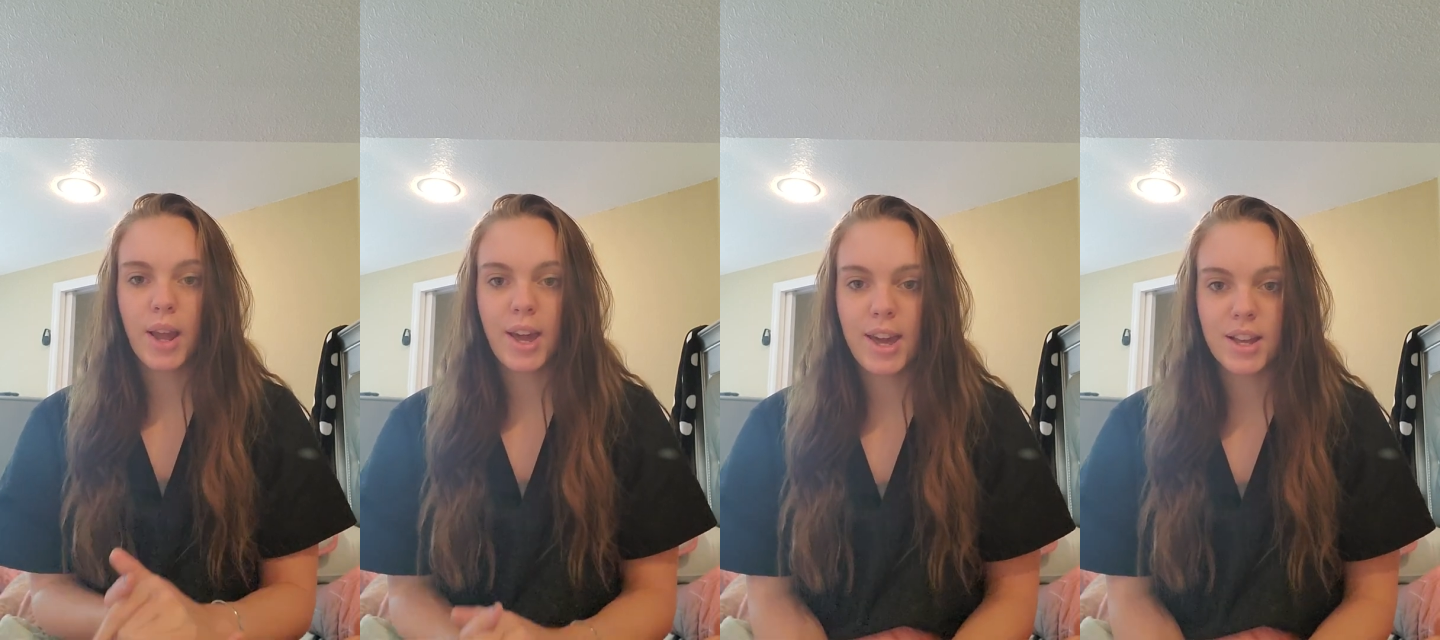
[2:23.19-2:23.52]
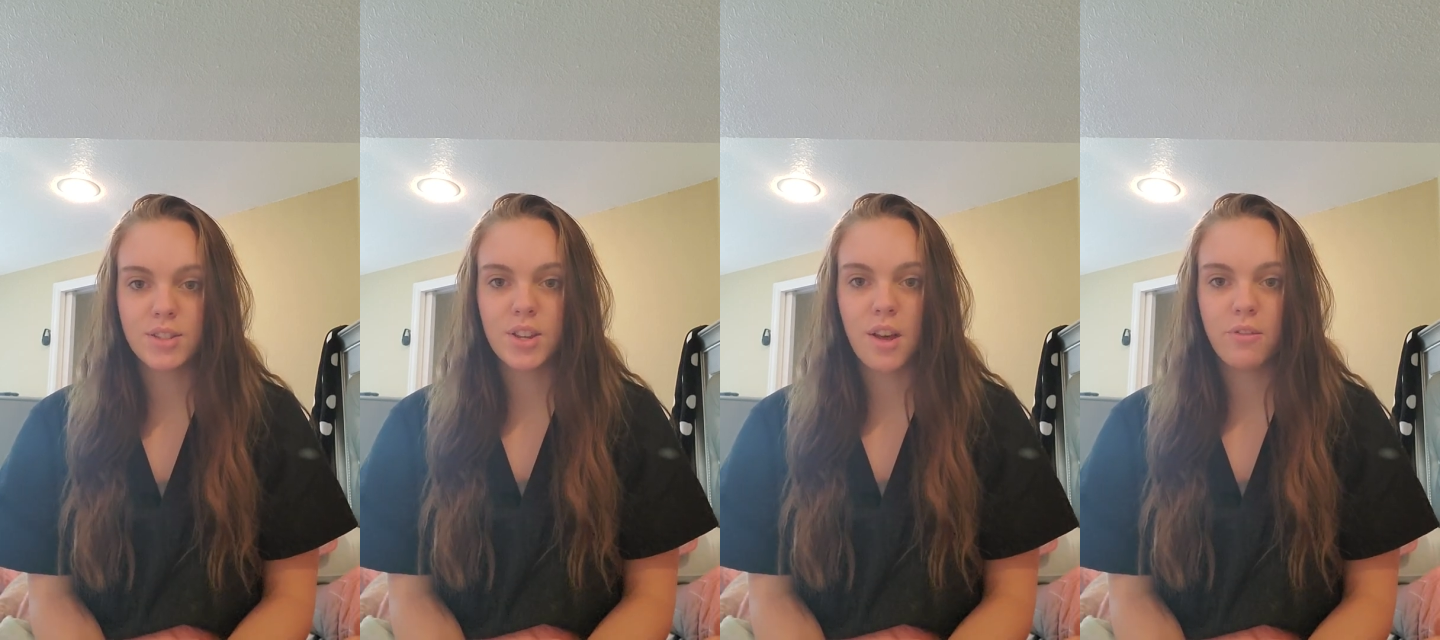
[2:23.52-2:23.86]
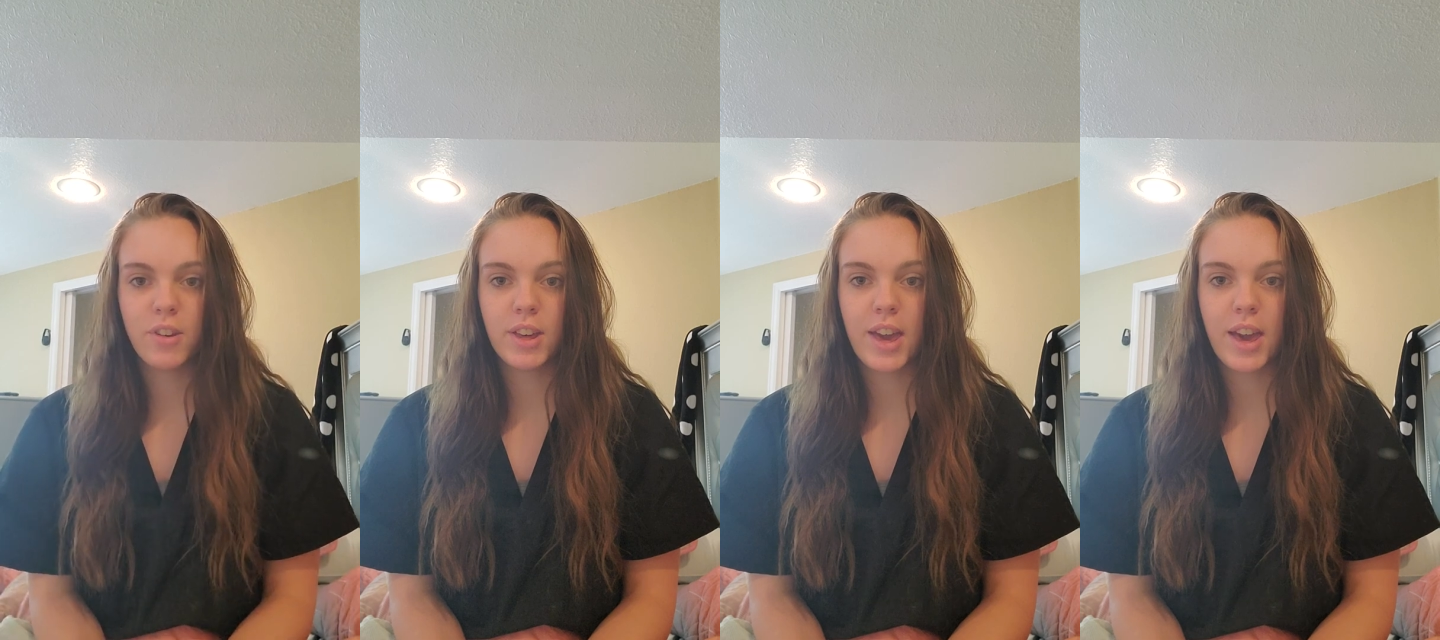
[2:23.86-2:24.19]
hands off
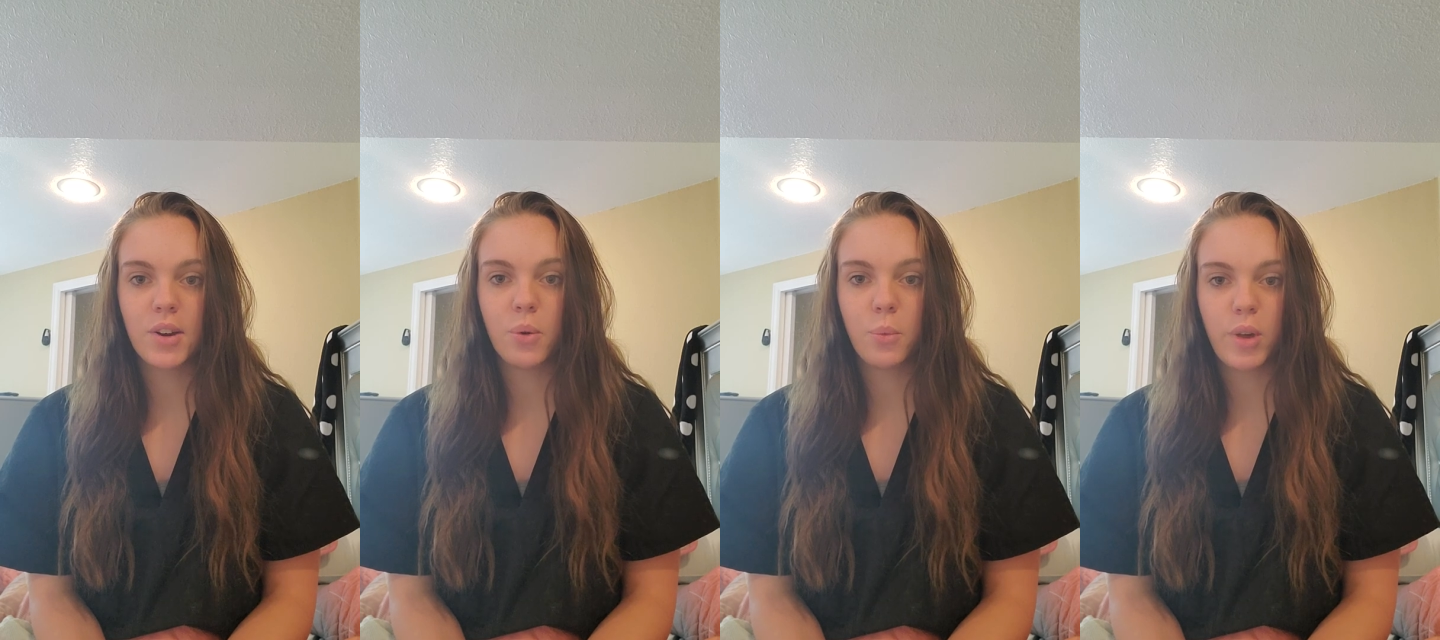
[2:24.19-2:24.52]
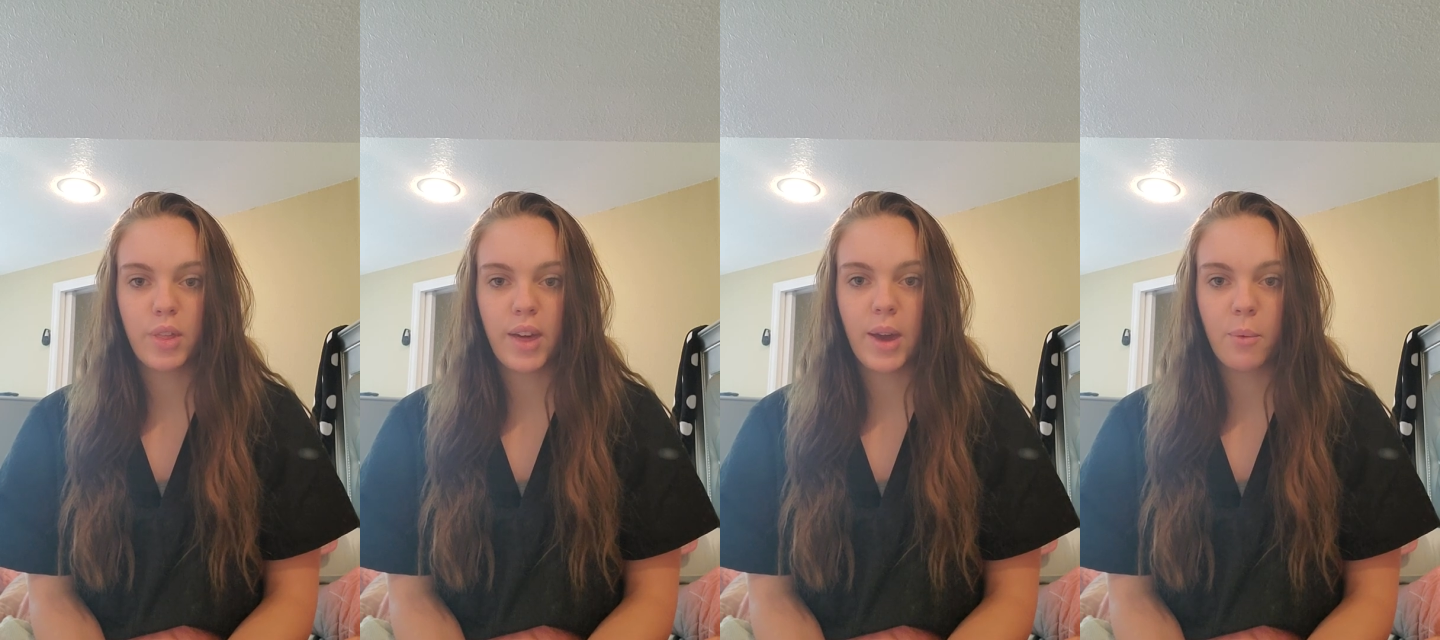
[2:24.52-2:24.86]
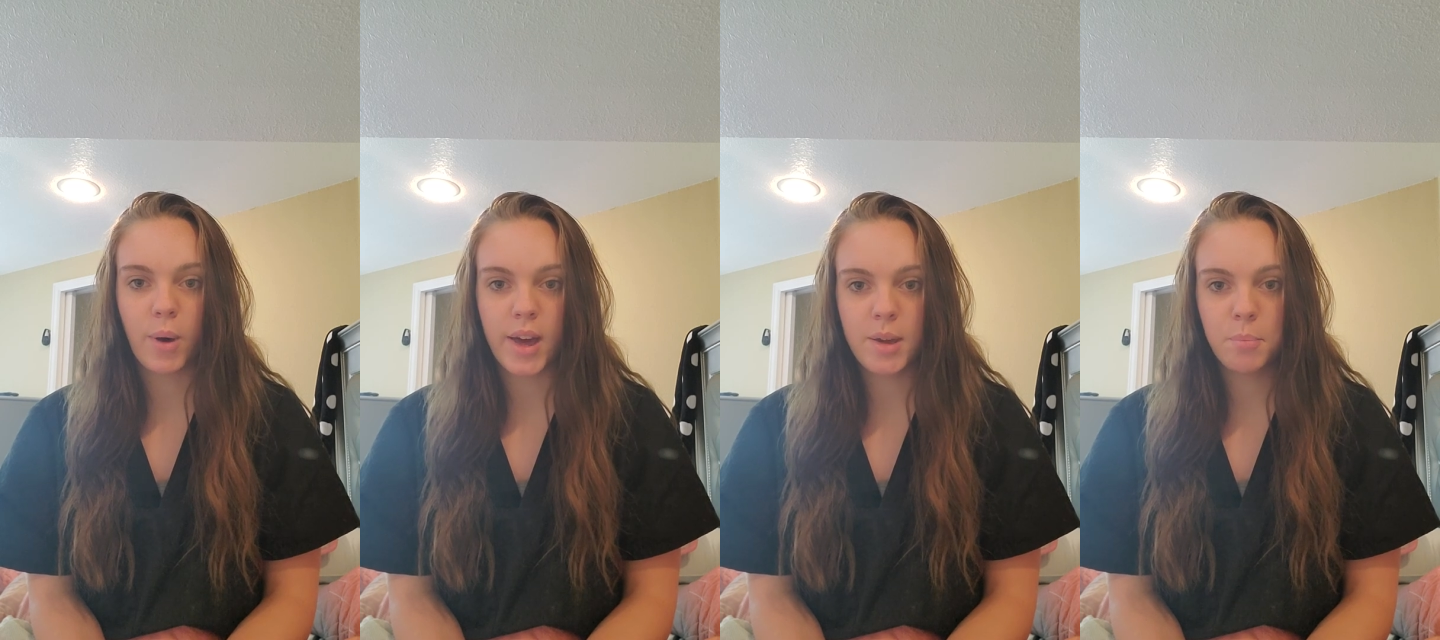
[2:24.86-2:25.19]
again with a
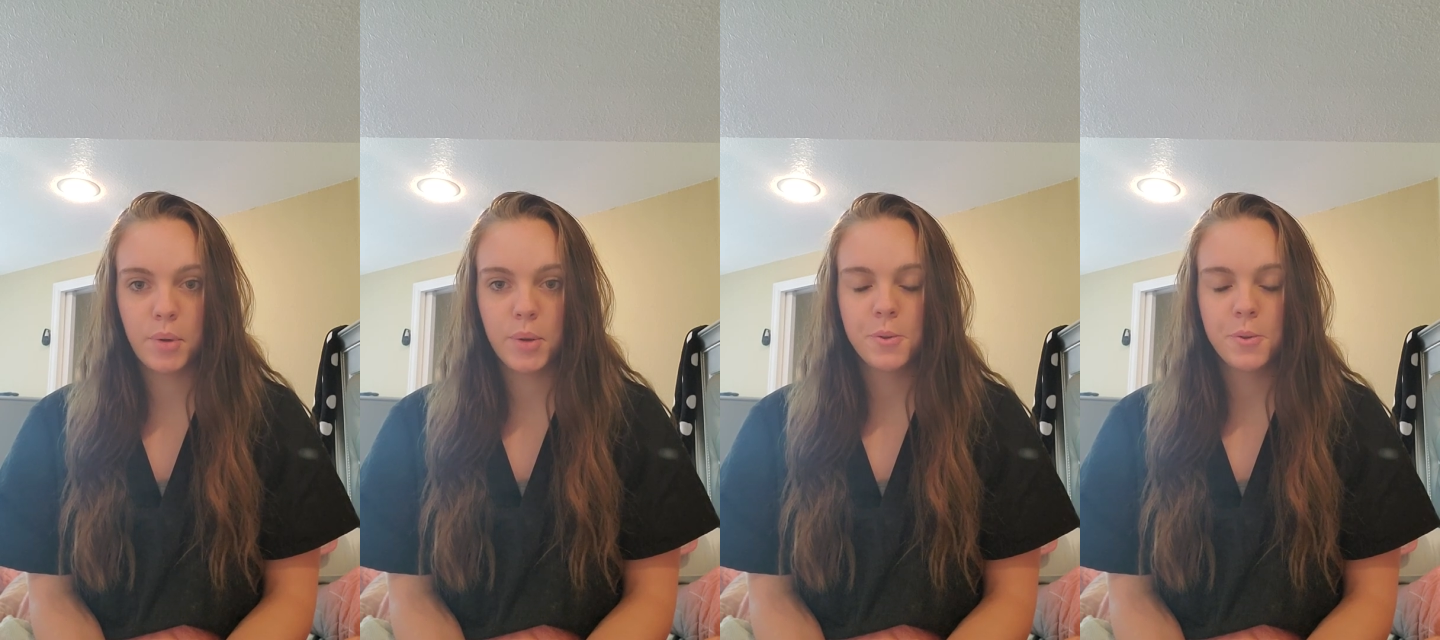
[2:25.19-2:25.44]
wipe.